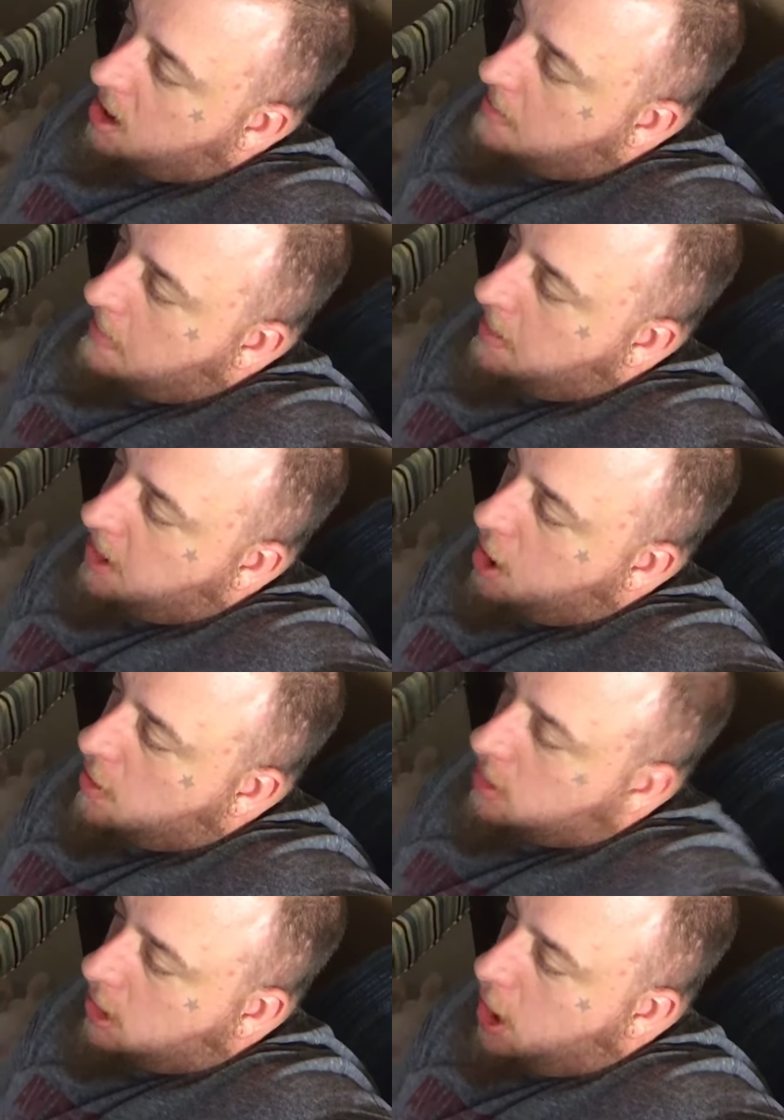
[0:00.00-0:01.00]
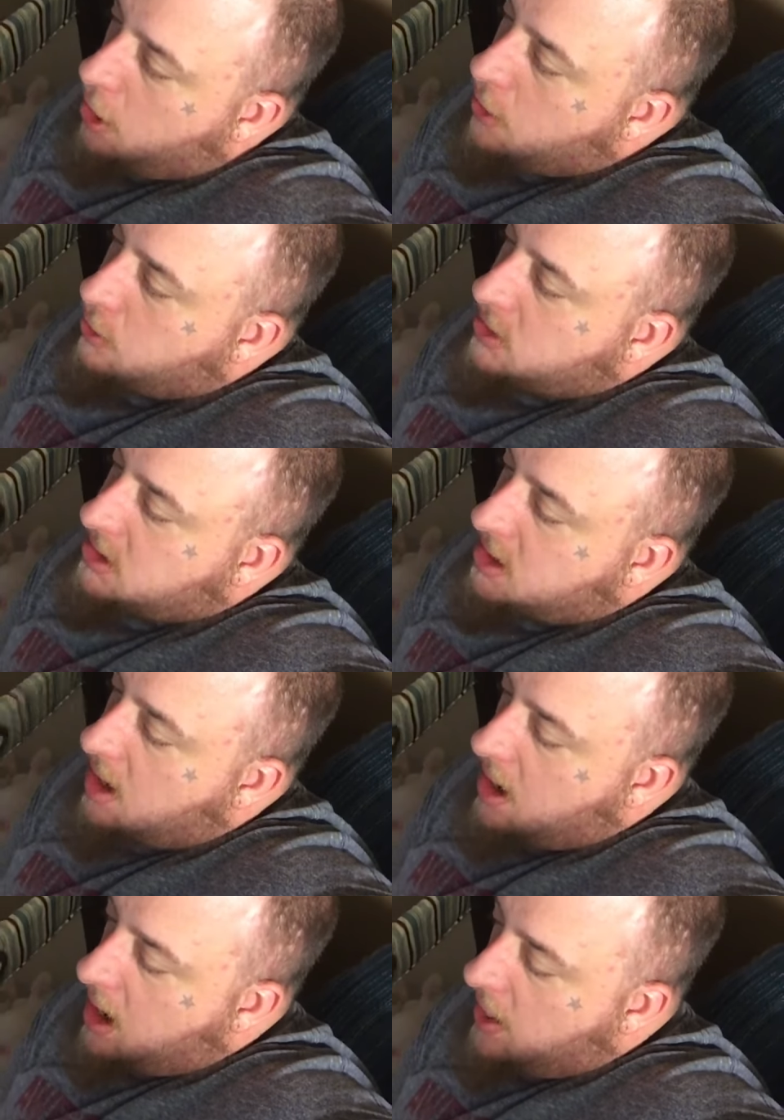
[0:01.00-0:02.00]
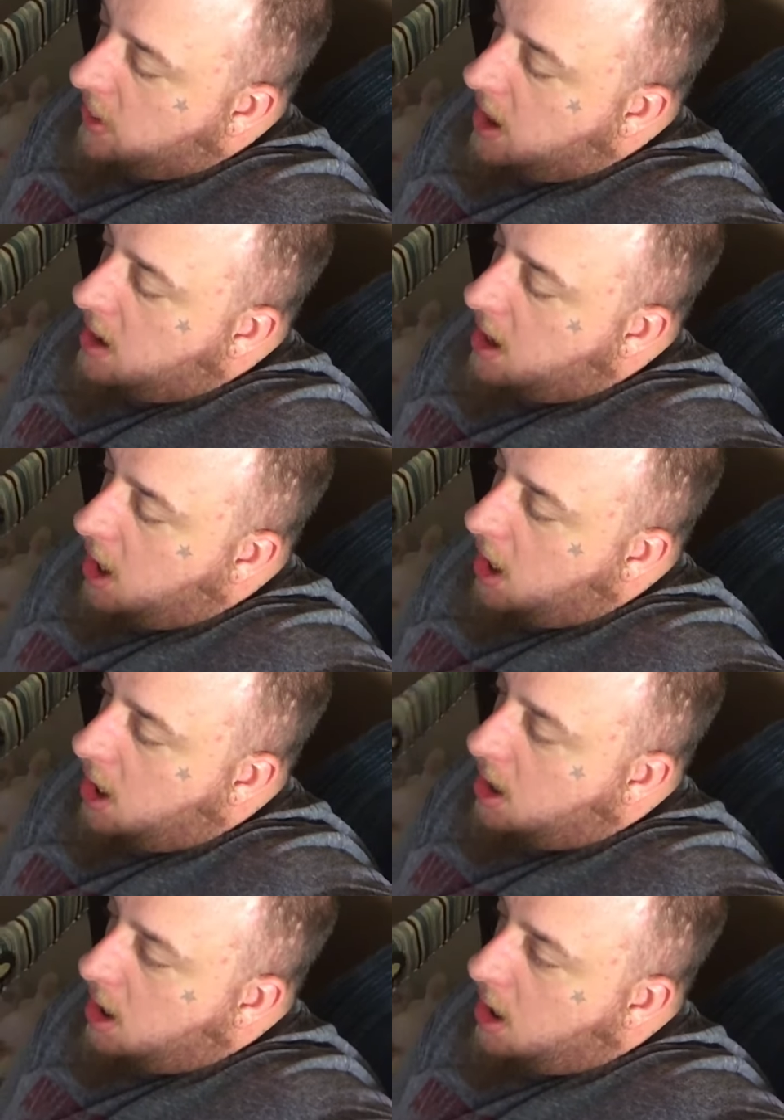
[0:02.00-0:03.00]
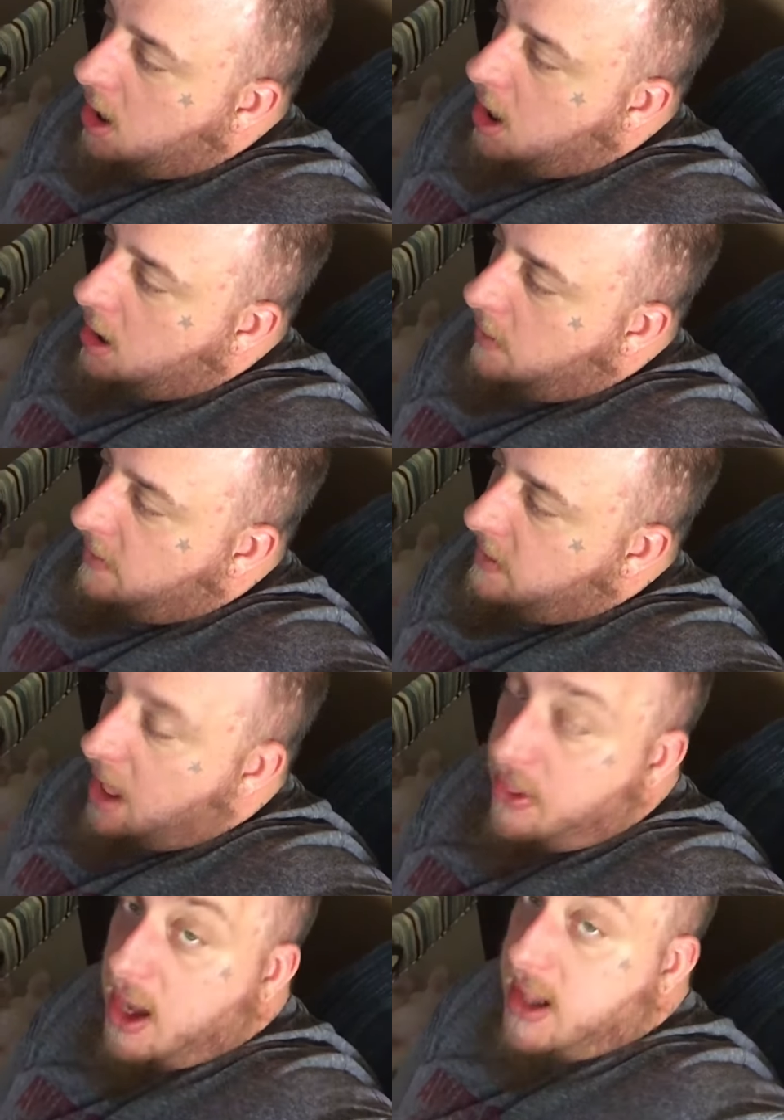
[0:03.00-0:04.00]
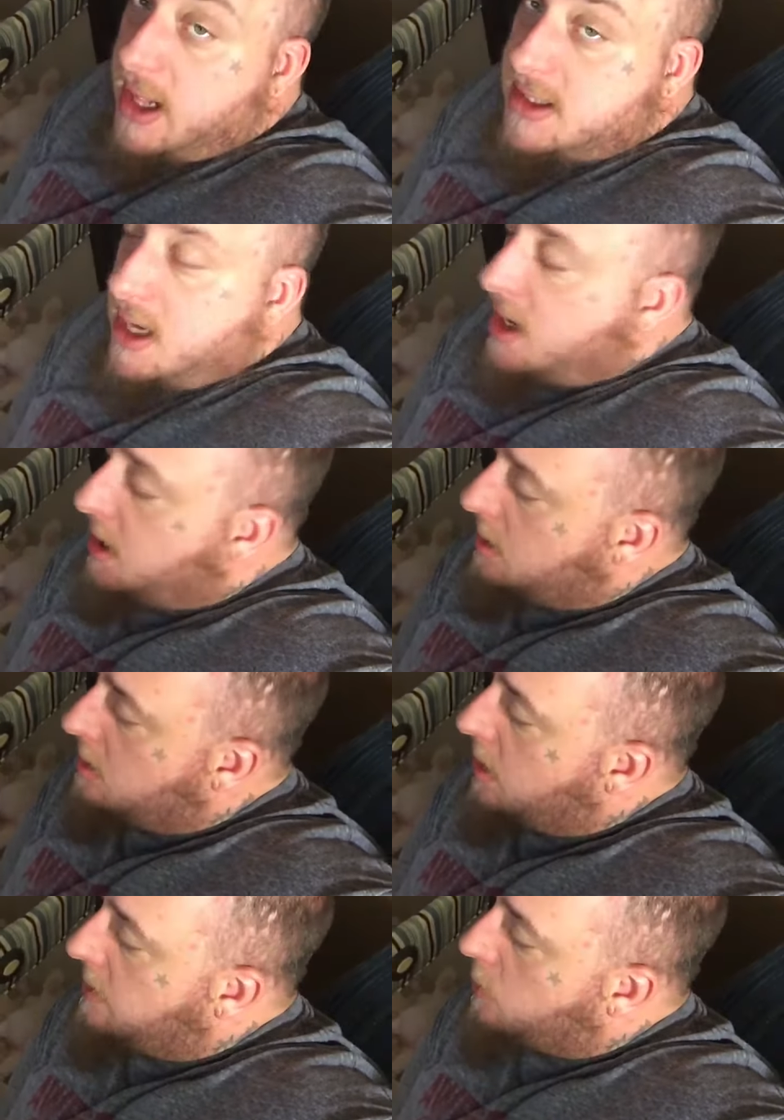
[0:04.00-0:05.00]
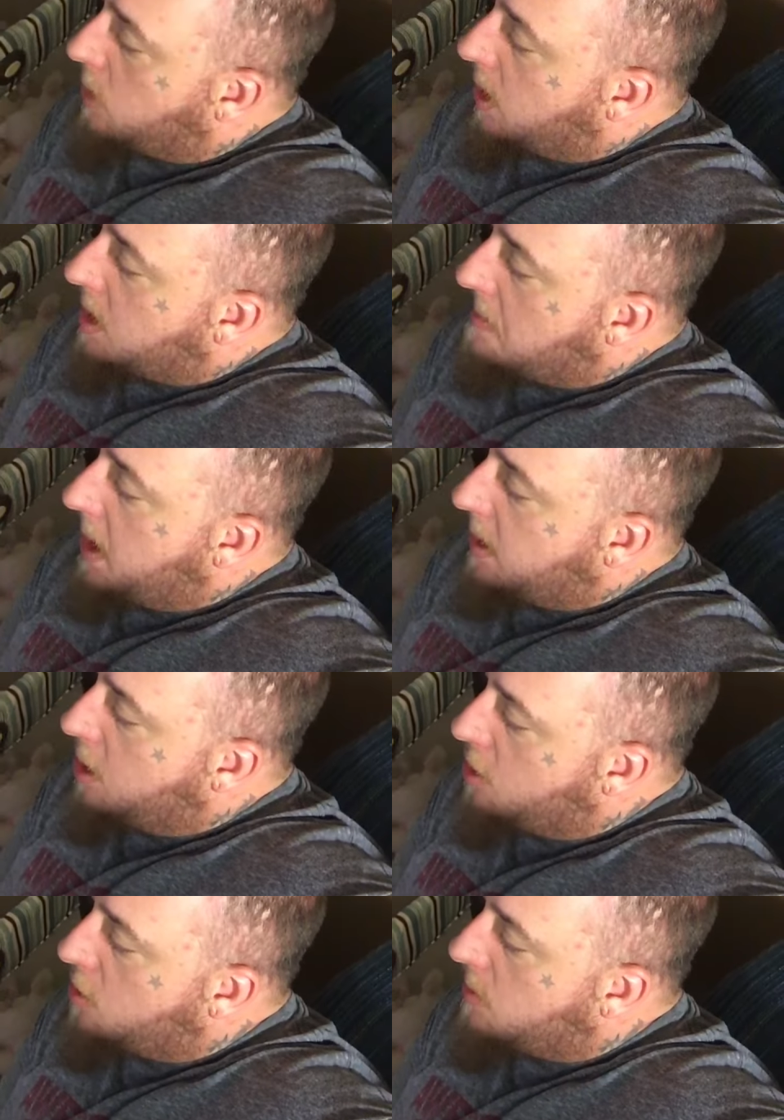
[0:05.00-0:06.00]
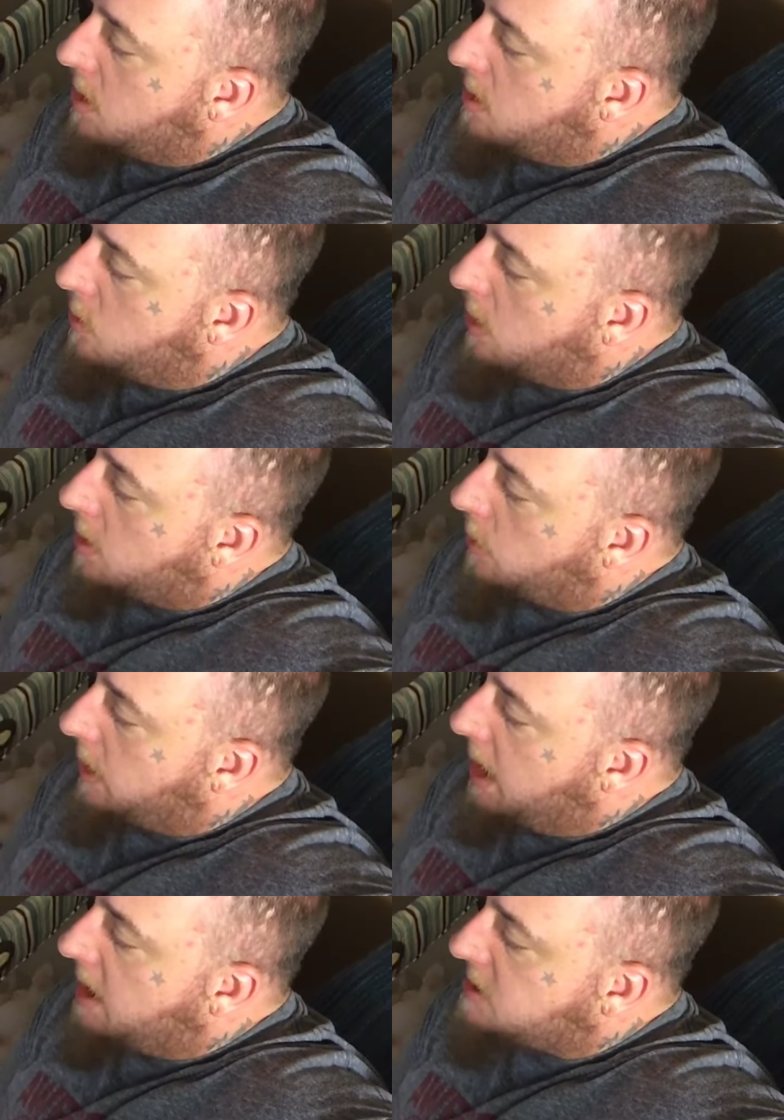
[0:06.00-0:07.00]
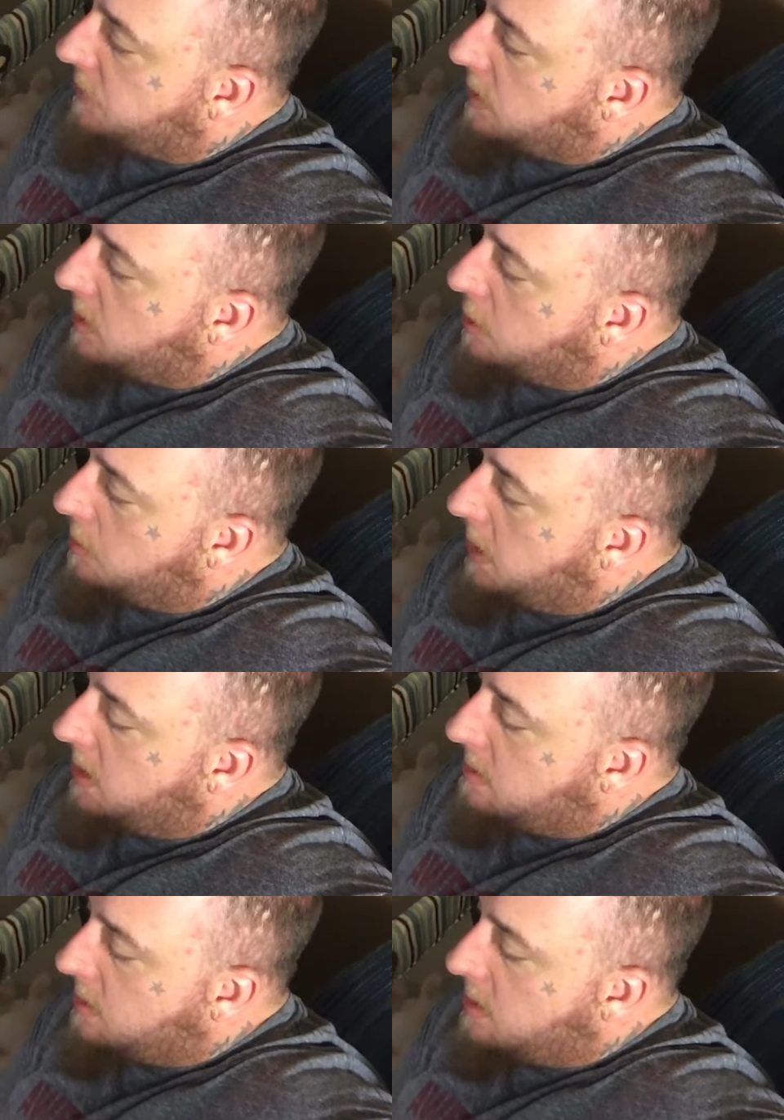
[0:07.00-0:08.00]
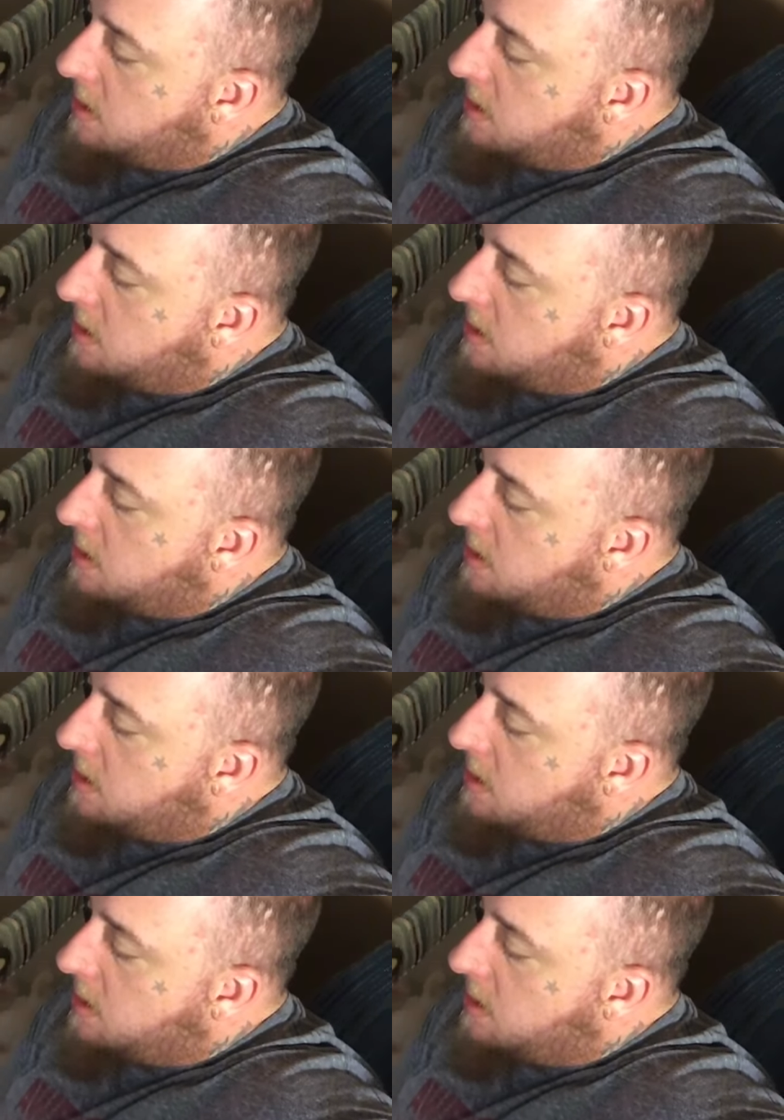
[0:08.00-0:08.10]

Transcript: maybe go to Lowe's, and then I think that's it. And then we're going to come back home. We're going to relax for a little bit.